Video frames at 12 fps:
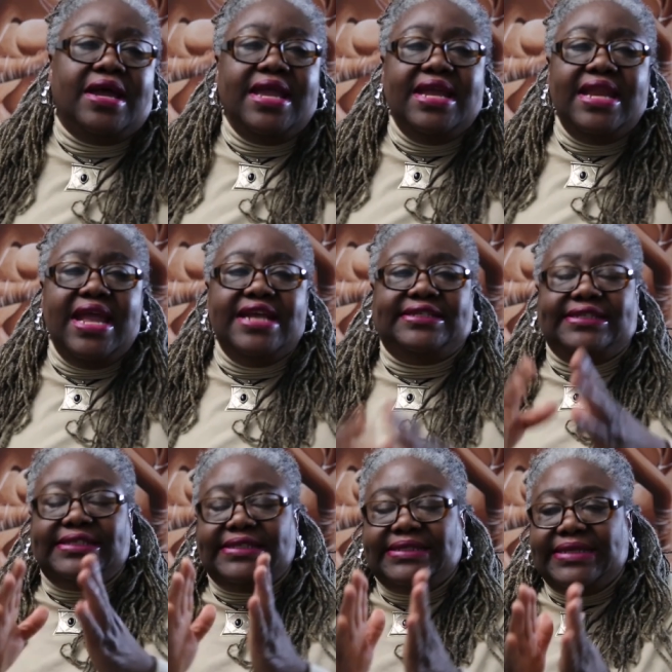Now, in a
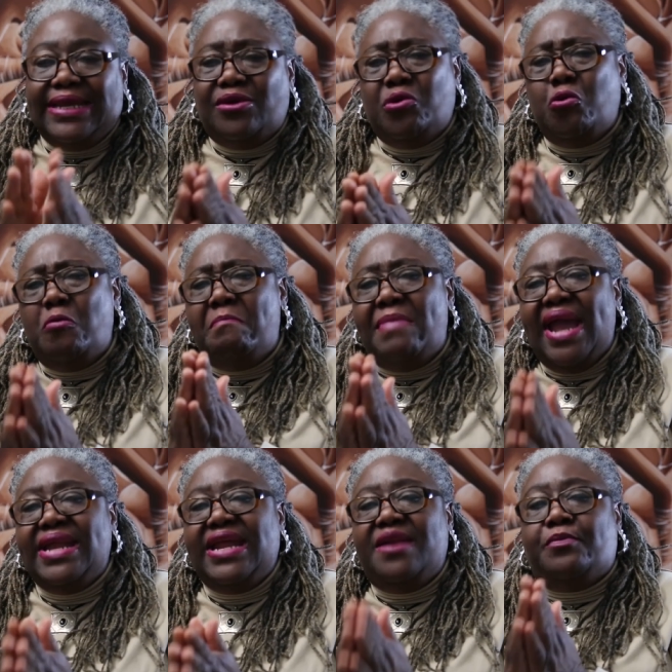single
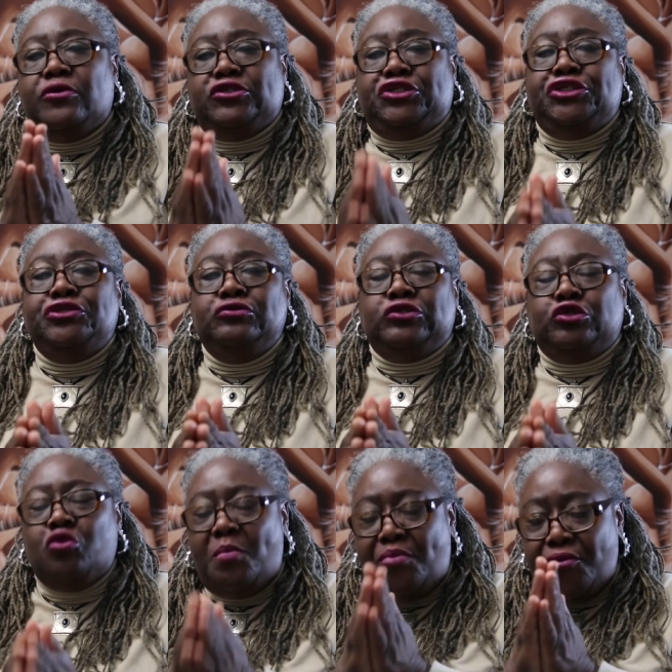minded pursuit
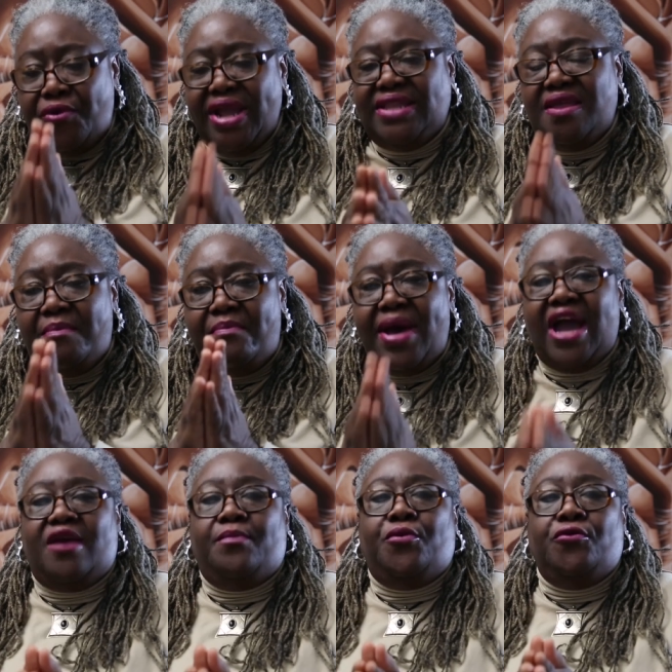to break the
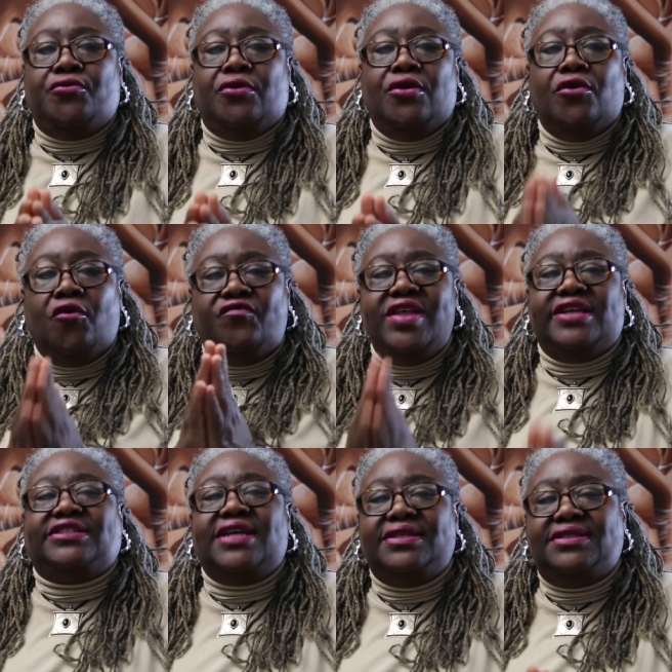backbone of the
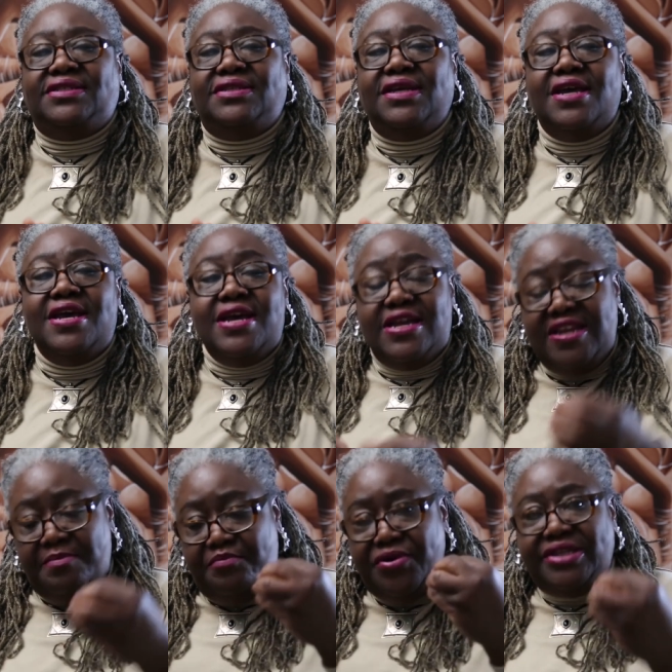Ashanti,
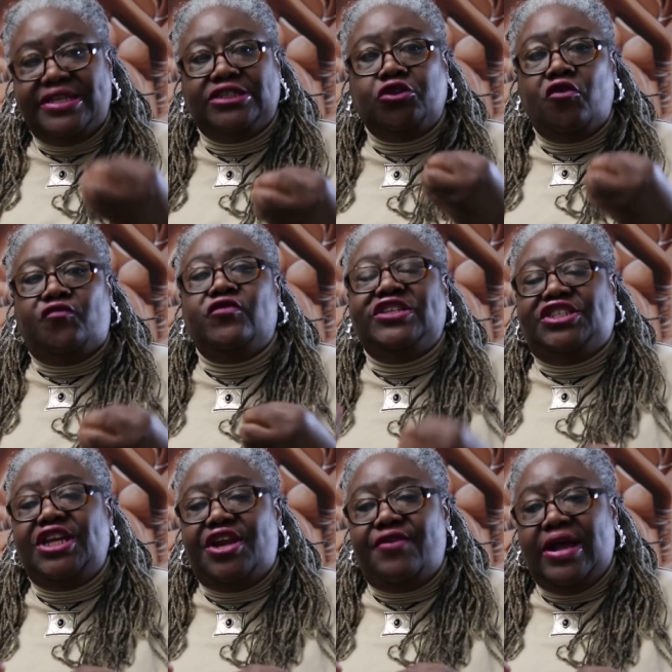the British Governor
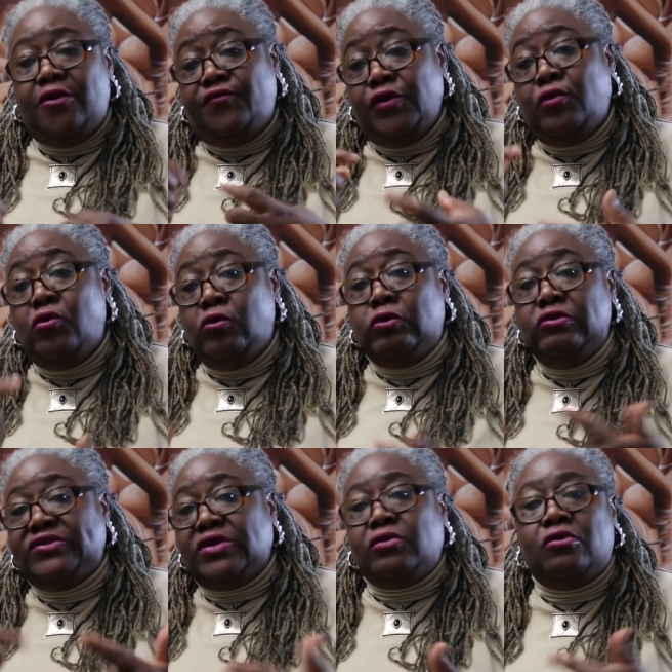General of the Gold
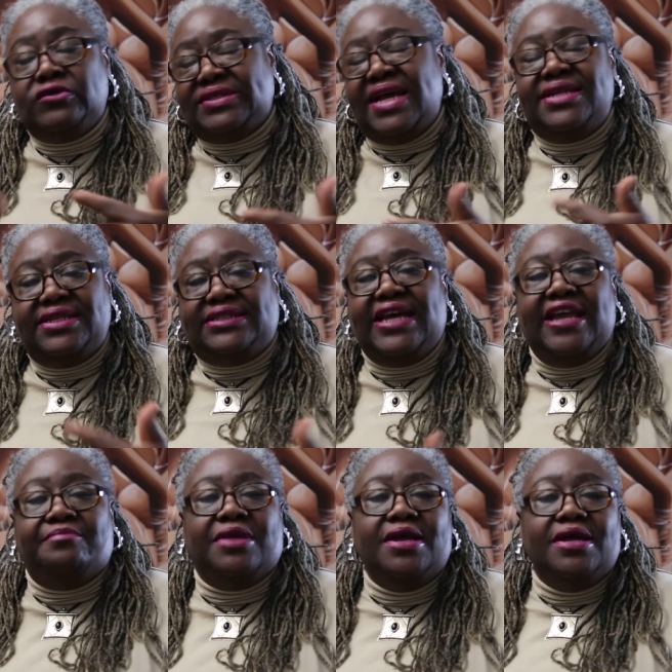Coast at the
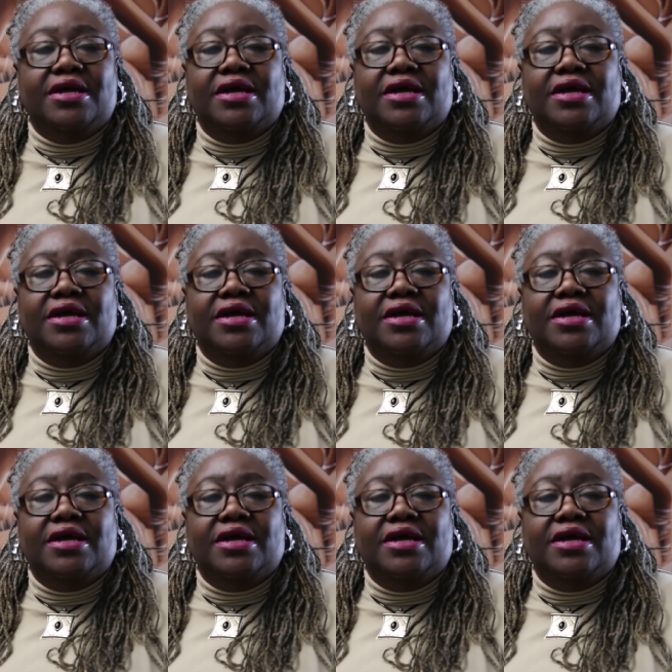time,